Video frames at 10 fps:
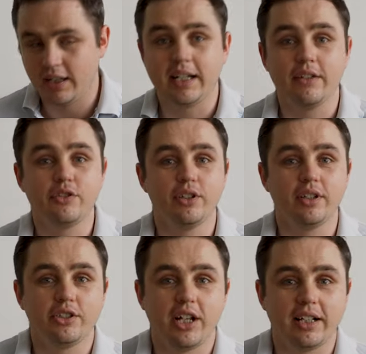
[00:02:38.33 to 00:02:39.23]
it gives you
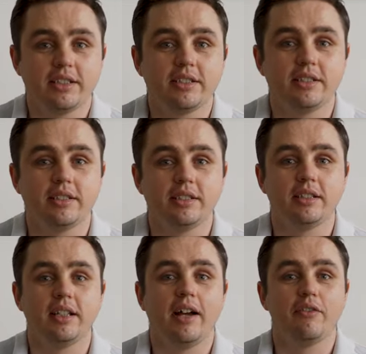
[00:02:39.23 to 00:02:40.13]
the chance
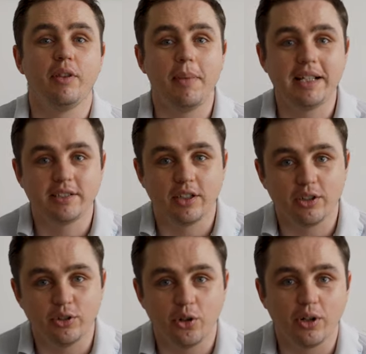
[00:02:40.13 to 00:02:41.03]
to have the best
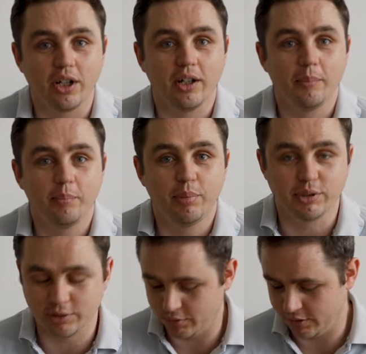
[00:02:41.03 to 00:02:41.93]
dog
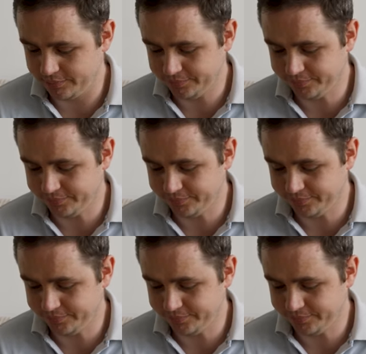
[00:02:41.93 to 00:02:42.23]
possible.